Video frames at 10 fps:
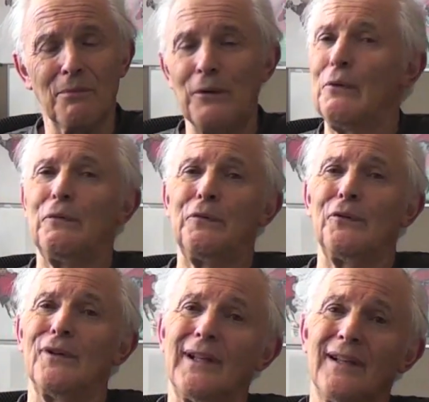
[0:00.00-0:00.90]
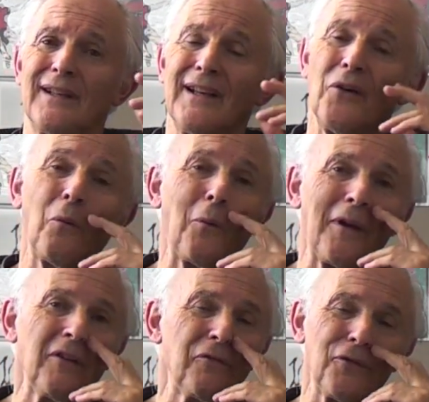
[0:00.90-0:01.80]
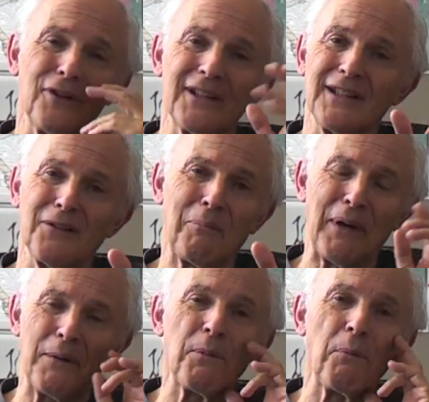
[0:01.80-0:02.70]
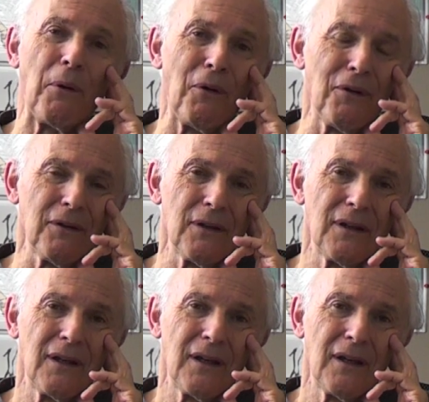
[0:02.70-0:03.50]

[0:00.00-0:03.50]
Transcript: beautiful wonderful little paper ball,